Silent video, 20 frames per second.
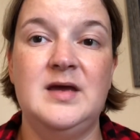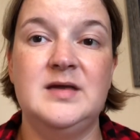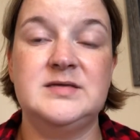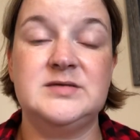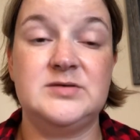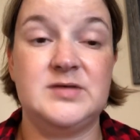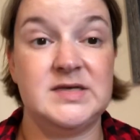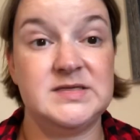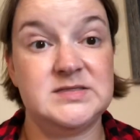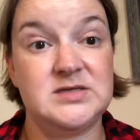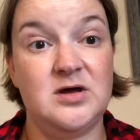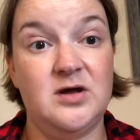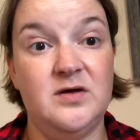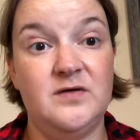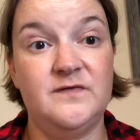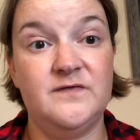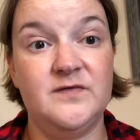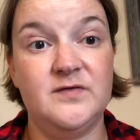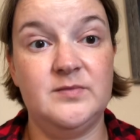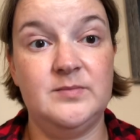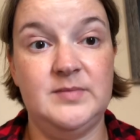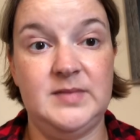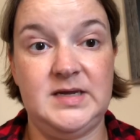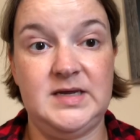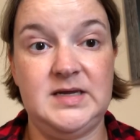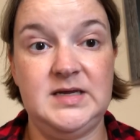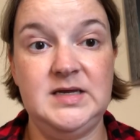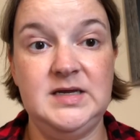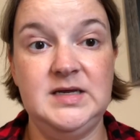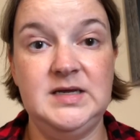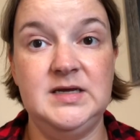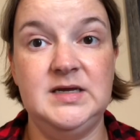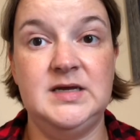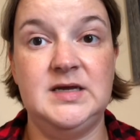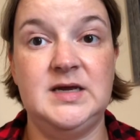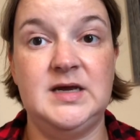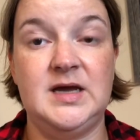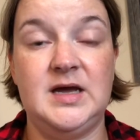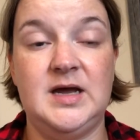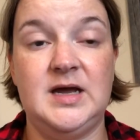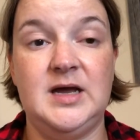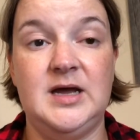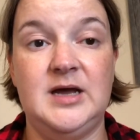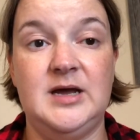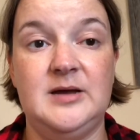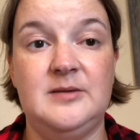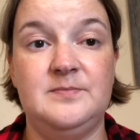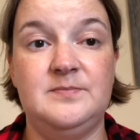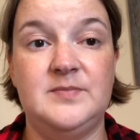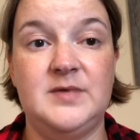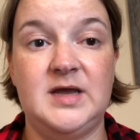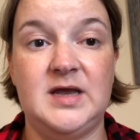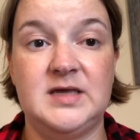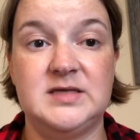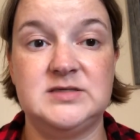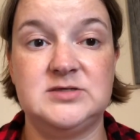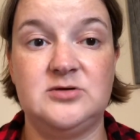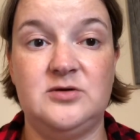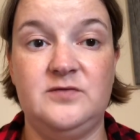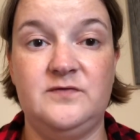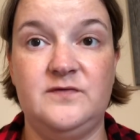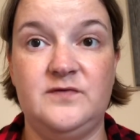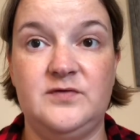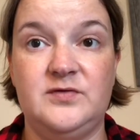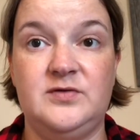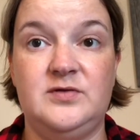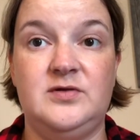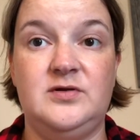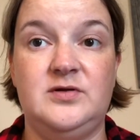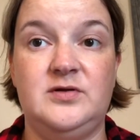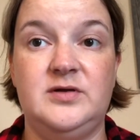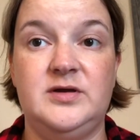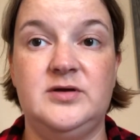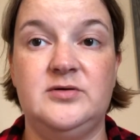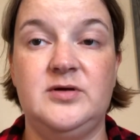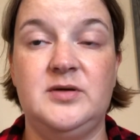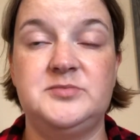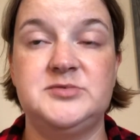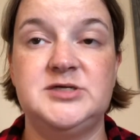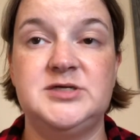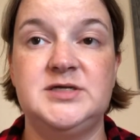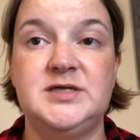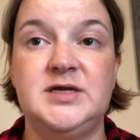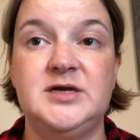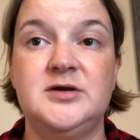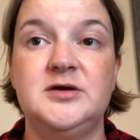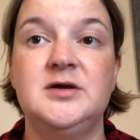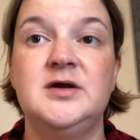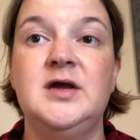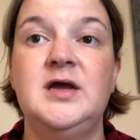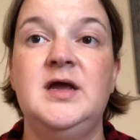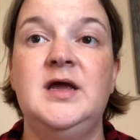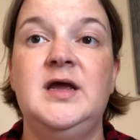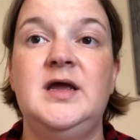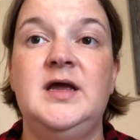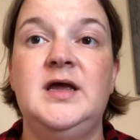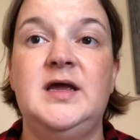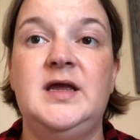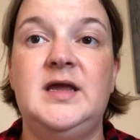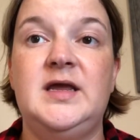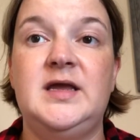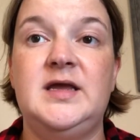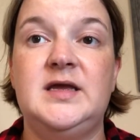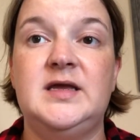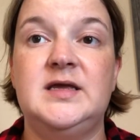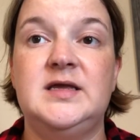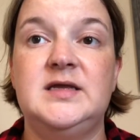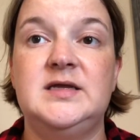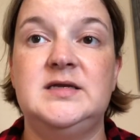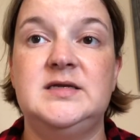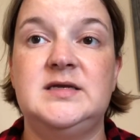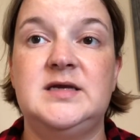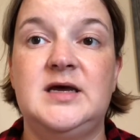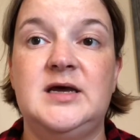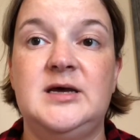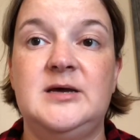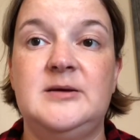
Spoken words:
So that's all for me. Again, sorry for the little interruption there. And